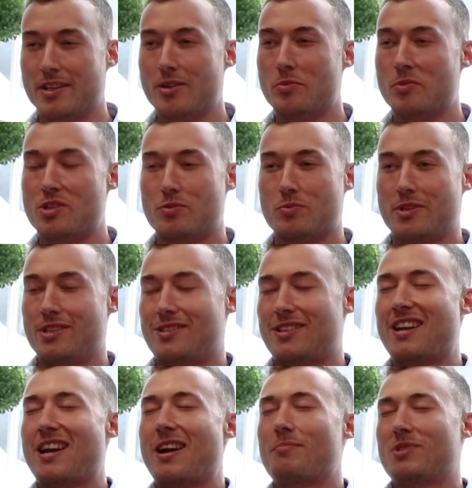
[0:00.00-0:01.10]
knew we just wanted an
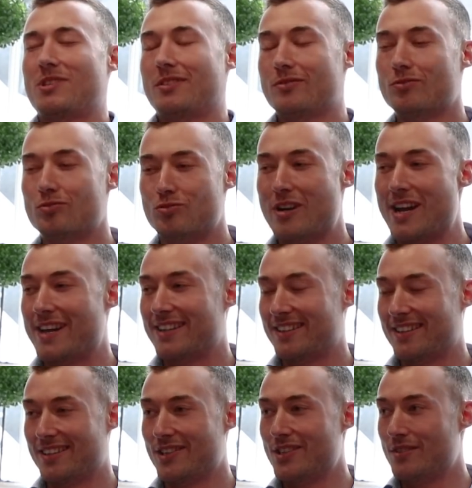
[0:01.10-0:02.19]
absolute wreck,
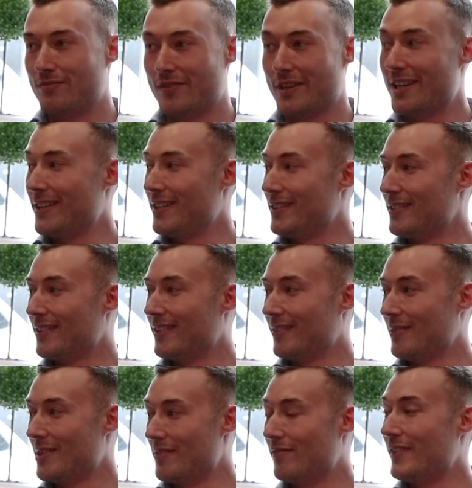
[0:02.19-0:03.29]
and this fitted,
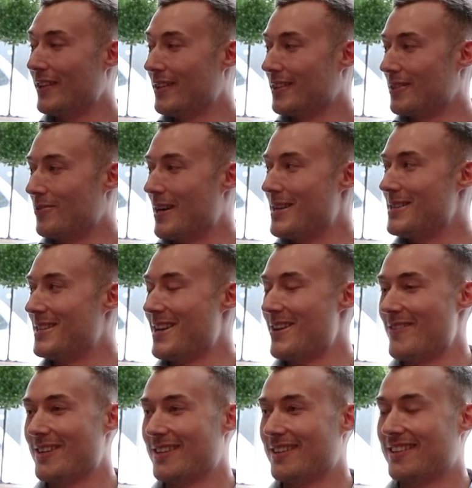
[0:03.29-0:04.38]
it fit the
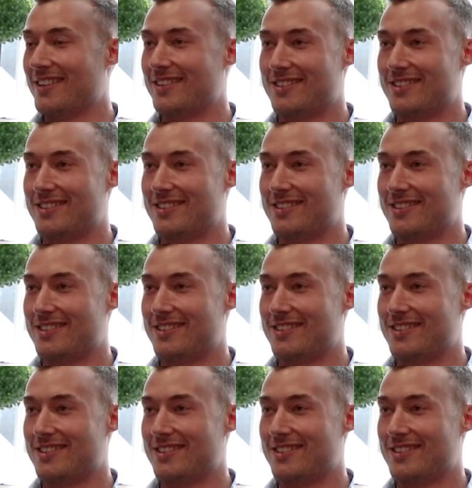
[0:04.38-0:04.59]
criteria, yeah. And